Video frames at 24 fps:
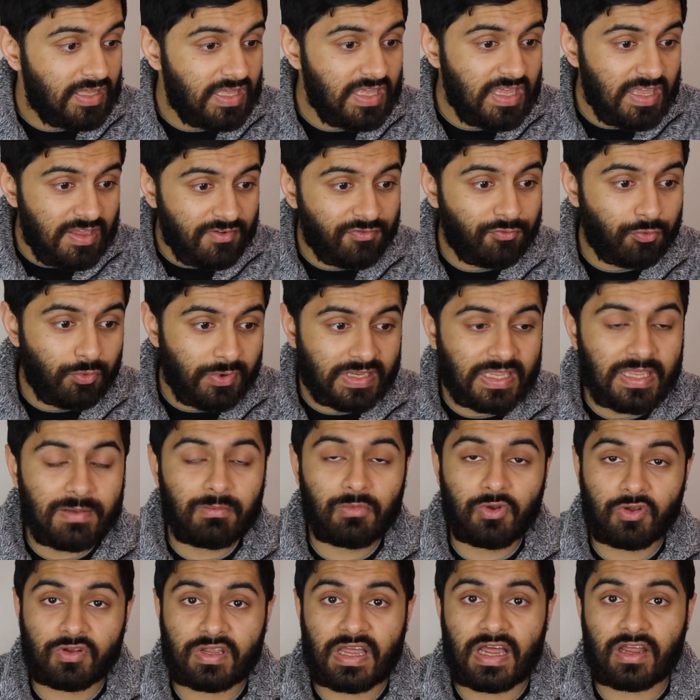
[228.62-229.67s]
If we keep
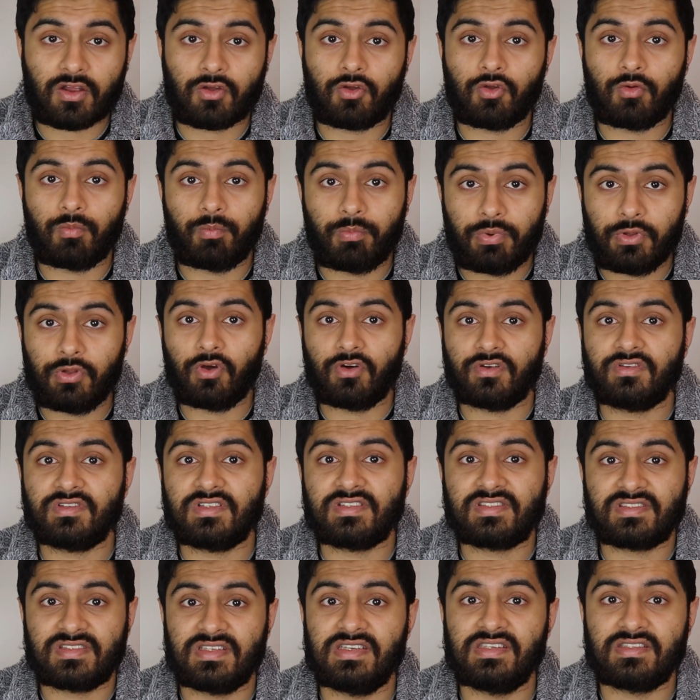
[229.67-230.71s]
Lukaku beyond
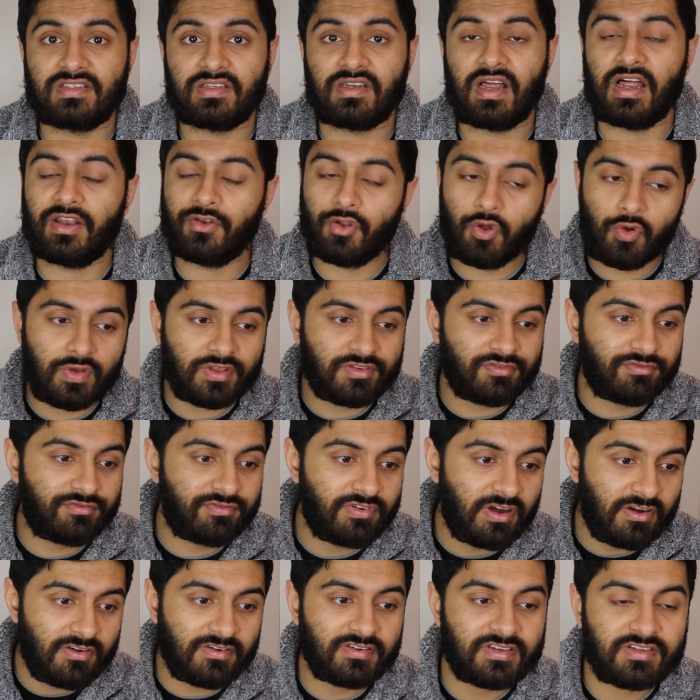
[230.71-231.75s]
this season, I know it's
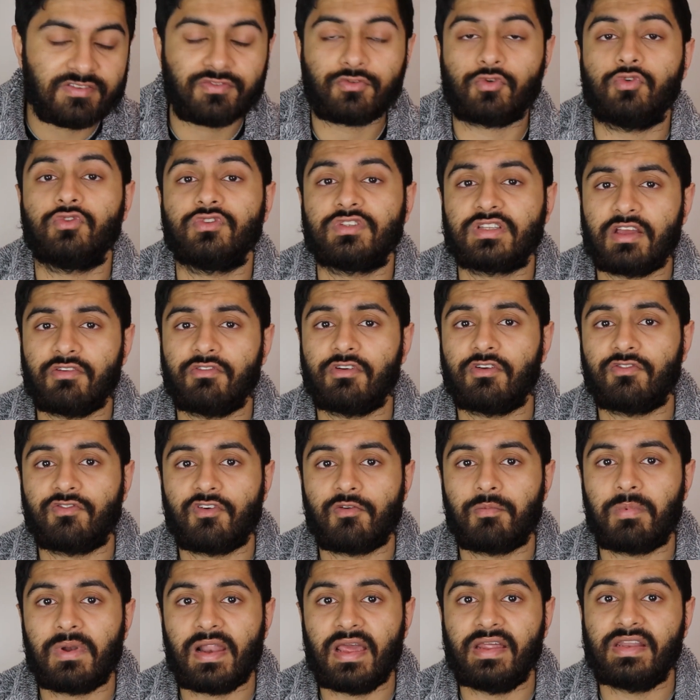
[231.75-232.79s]
very difficult to get rid of
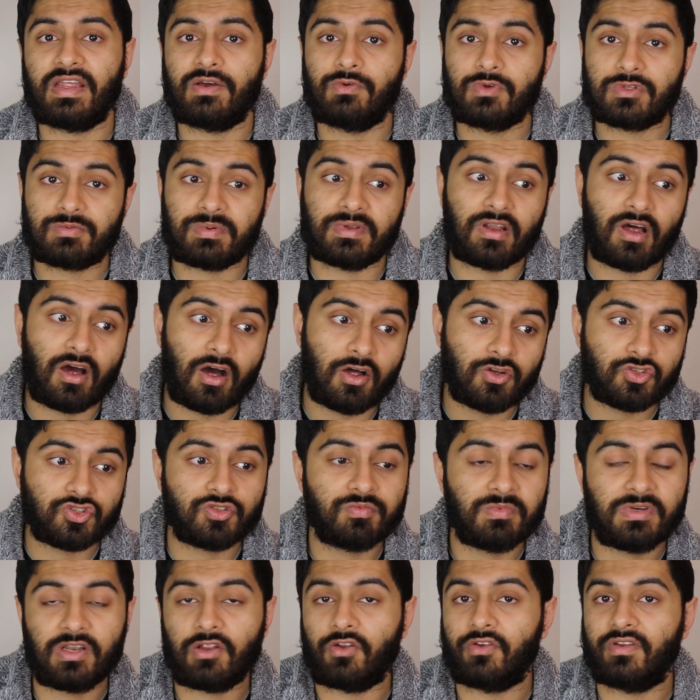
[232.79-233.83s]
a player that we spent
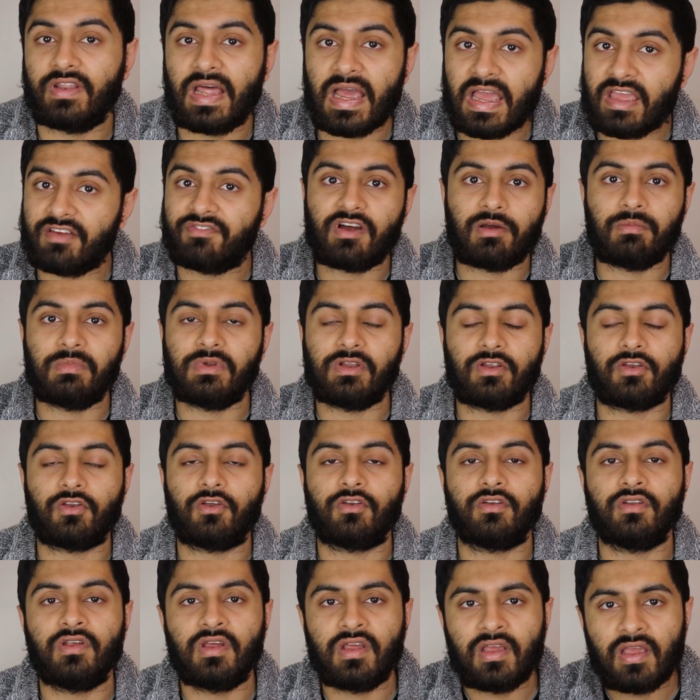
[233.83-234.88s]
100 million, 95 million
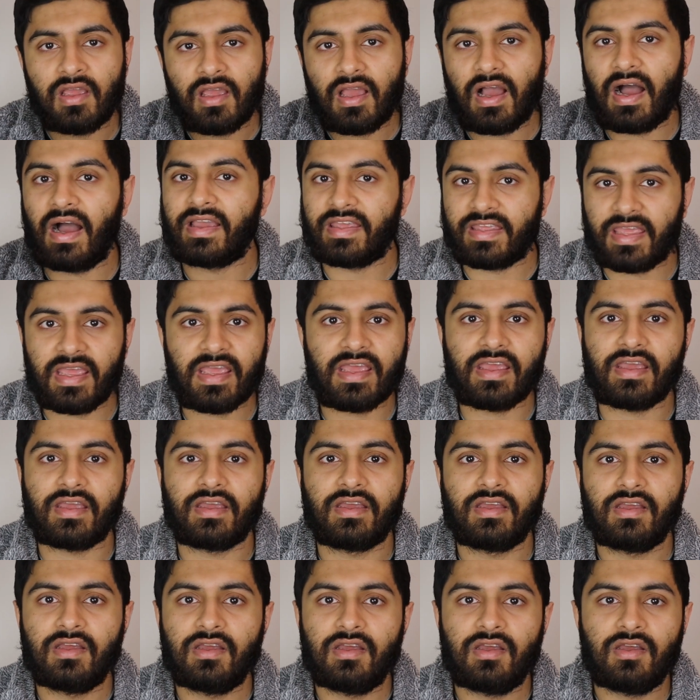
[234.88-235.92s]
on. I get
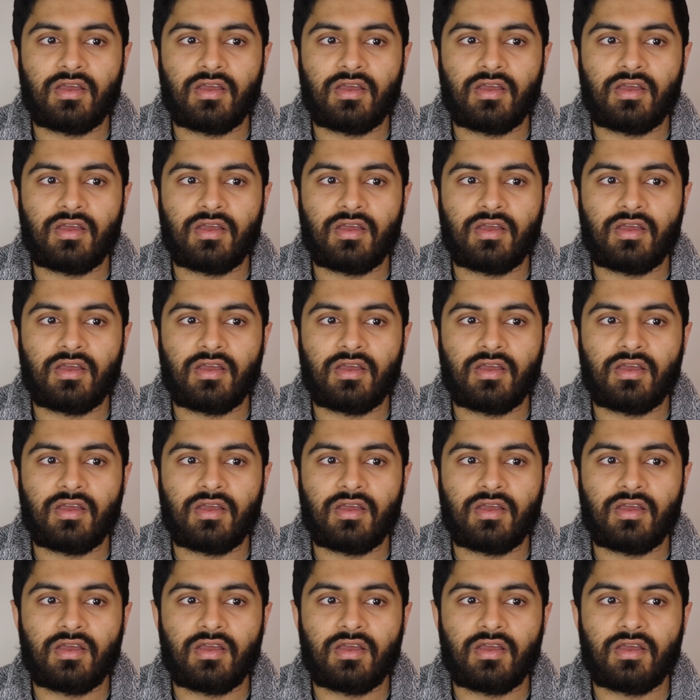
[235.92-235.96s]
it.